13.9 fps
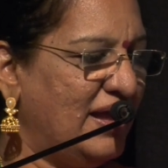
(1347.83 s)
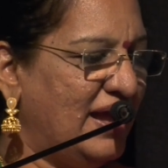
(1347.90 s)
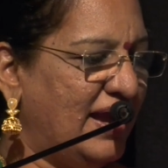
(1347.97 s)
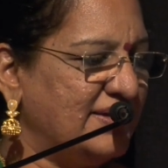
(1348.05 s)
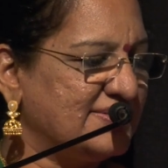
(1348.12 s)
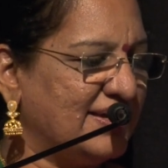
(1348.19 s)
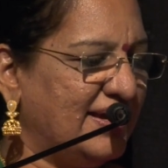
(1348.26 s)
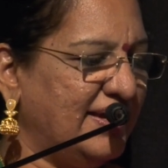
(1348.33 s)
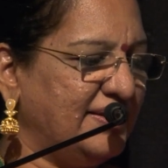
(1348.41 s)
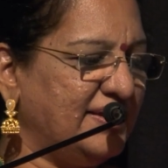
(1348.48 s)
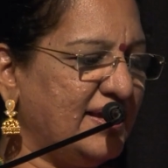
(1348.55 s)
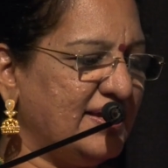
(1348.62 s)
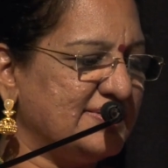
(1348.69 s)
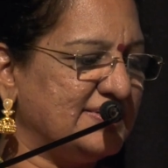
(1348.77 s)
And
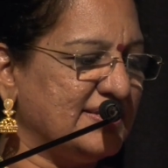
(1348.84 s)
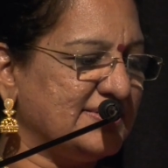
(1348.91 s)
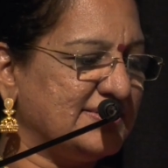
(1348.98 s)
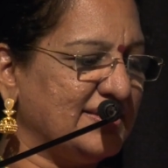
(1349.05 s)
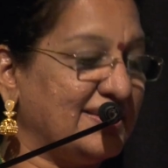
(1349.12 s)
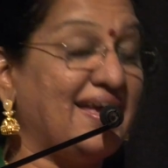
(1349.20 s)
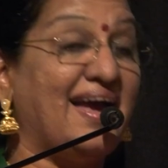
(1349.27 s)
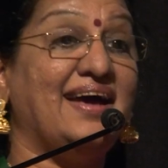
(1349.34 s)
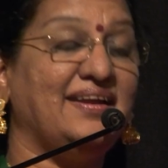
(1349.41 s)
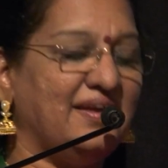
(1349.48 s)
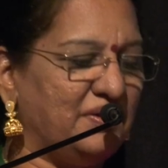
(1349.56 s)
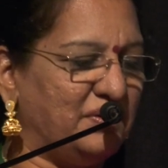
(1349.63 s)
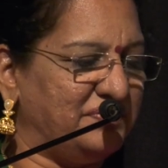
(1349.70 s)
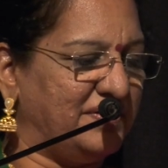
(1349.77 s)
Sahitya is thus the
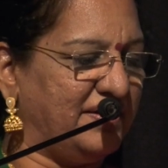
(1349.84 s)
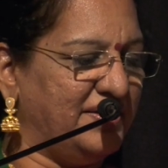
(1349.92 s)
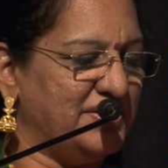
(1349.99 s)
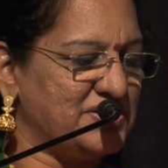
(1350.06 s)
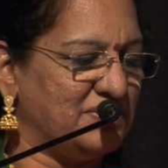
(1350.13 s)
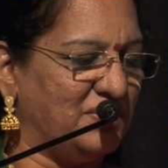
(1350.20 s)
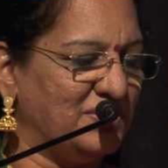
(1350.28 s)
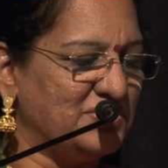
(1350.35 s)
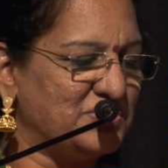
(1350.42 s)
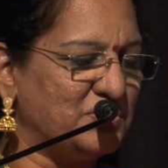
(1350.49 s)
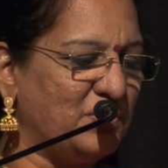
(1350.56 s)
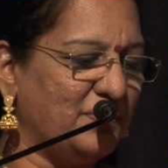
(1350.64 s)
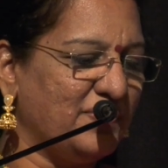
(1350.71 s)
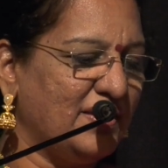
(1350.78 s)
carrier of a tradition
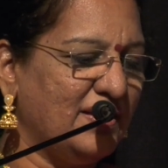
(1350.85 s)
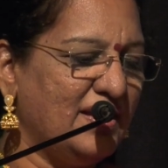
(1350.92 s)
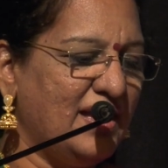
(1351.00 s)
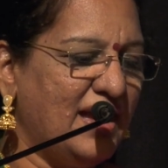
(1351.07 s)
also.